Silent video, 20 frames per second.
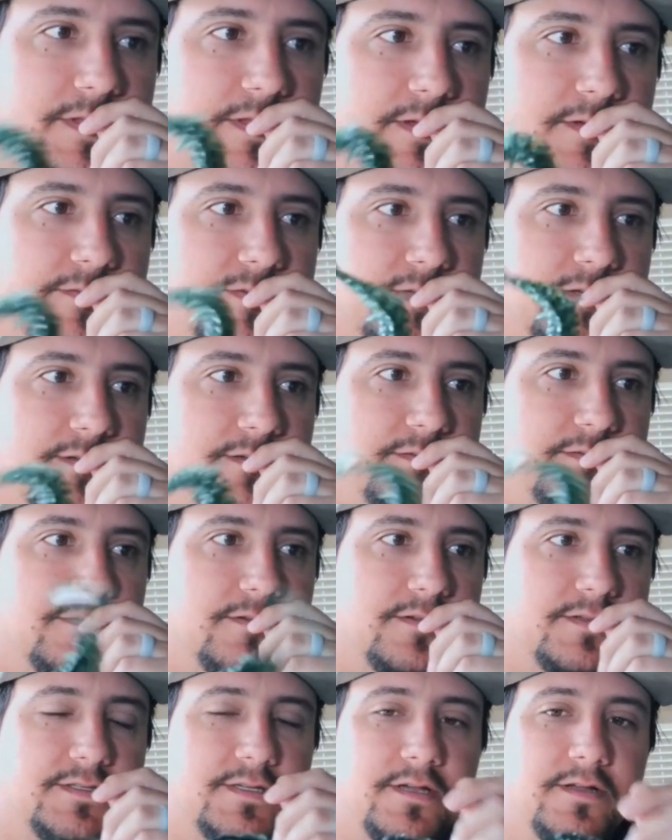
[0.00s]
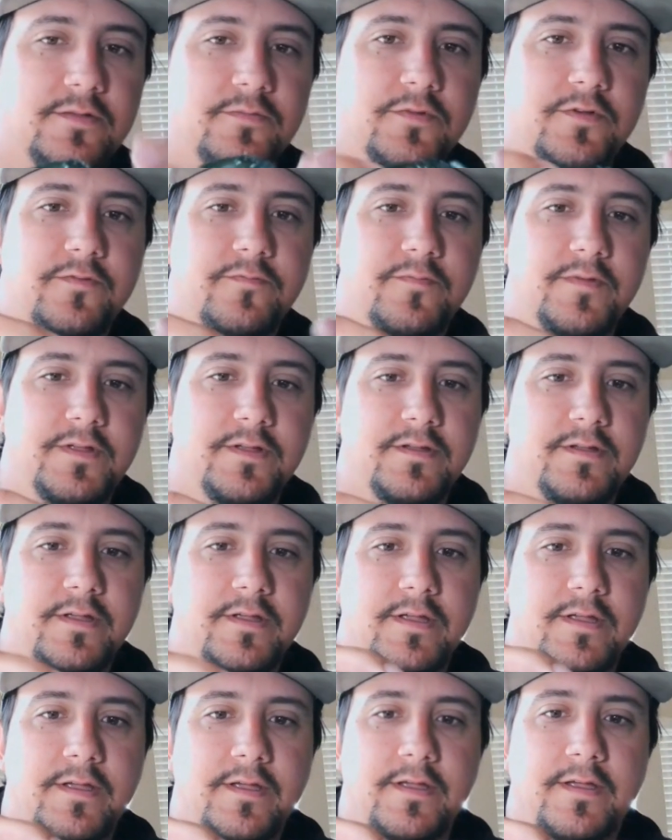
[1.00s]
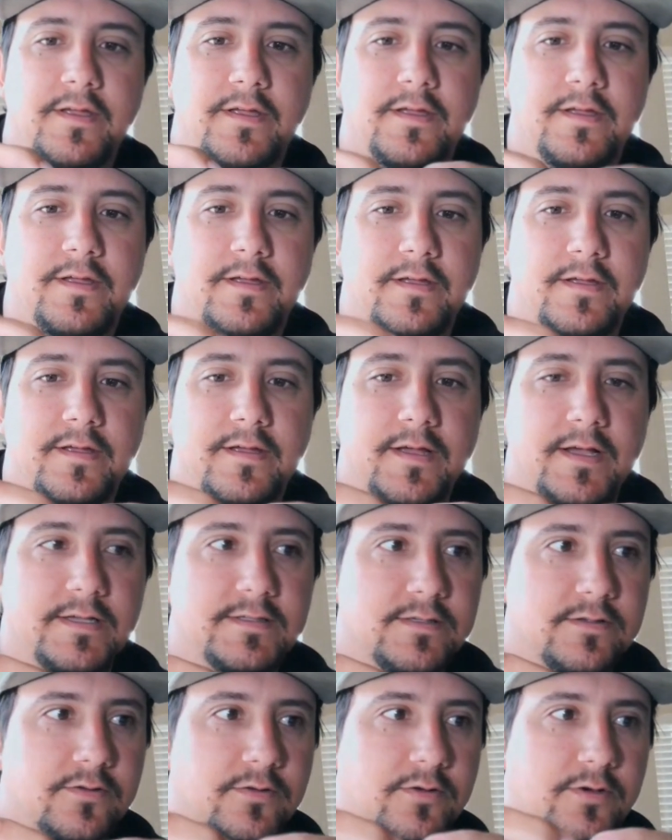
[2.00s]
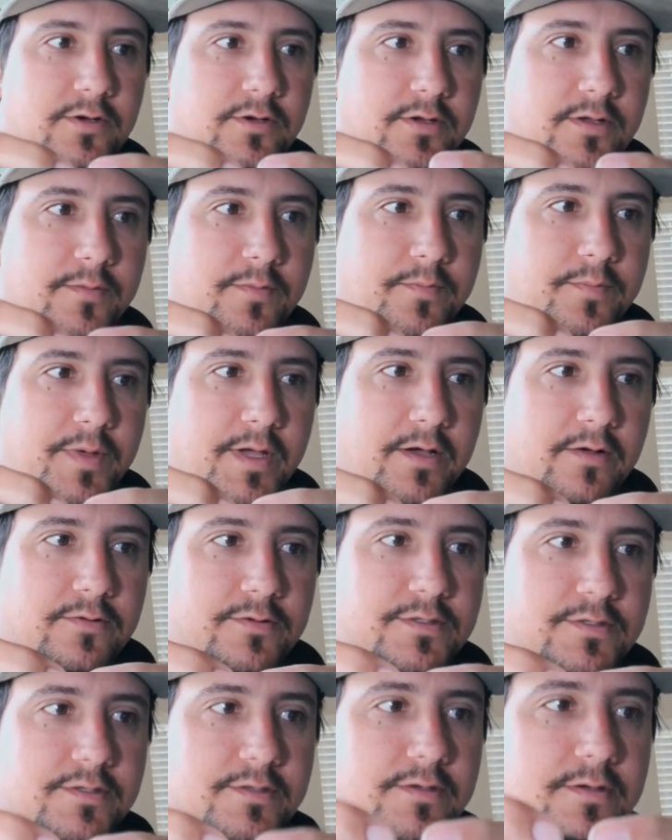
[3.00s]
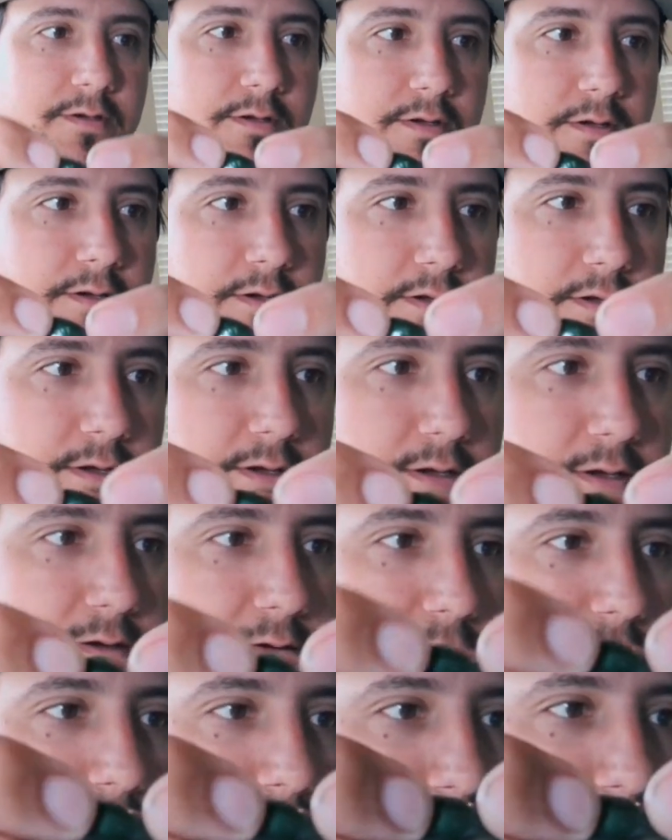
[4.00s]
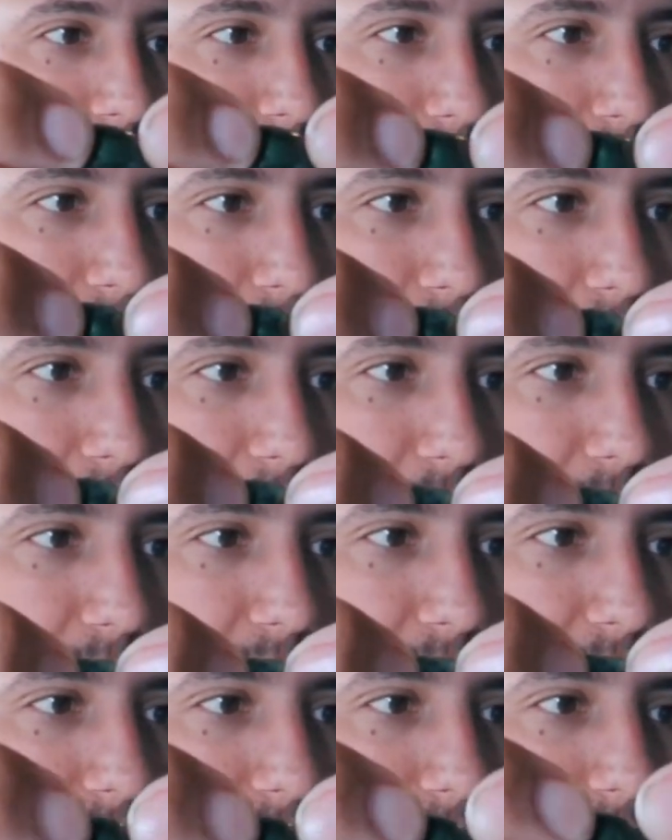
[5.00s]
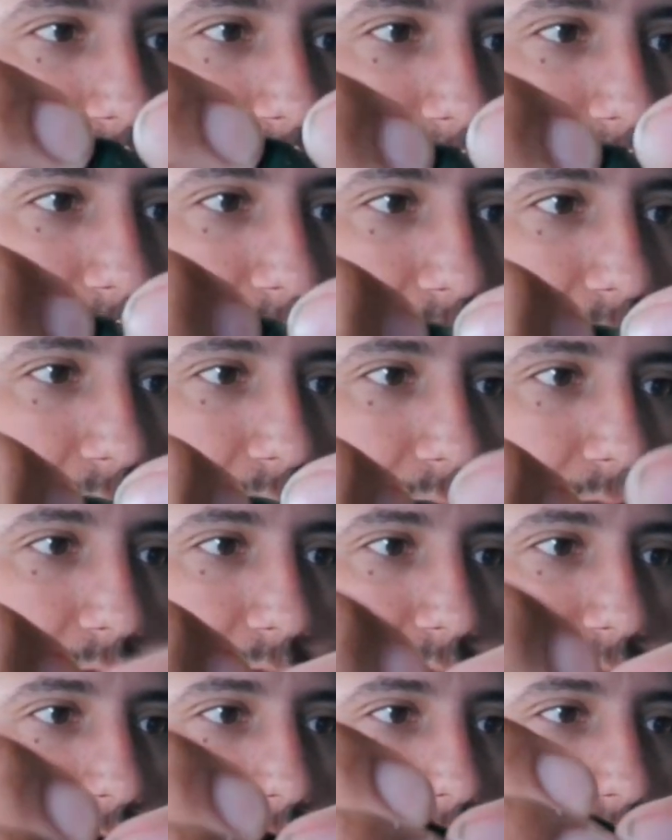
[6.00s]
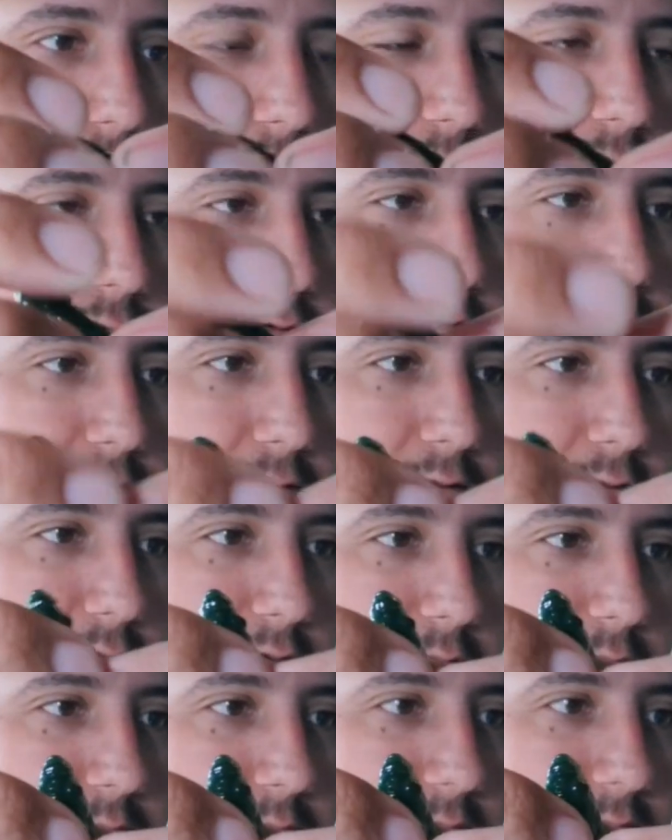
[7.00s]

Gives a ton of movement. Has a little hook pouch here in the top. Let me see if I can show you all that.